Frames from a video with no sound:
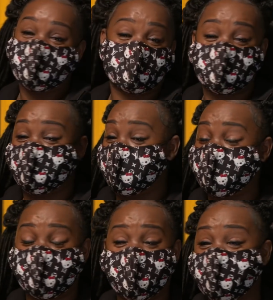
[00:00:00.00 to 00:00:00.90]
he kept me
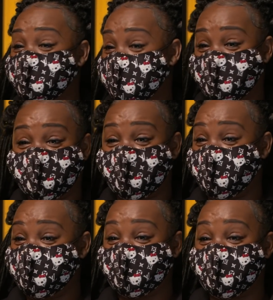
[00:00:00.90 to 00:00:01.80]
laughing the whole damn
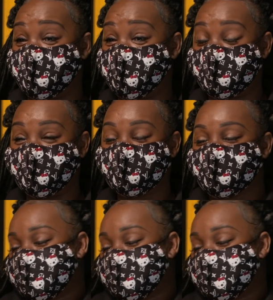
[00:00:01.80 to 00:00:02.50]
time. Yeah, so, yeah.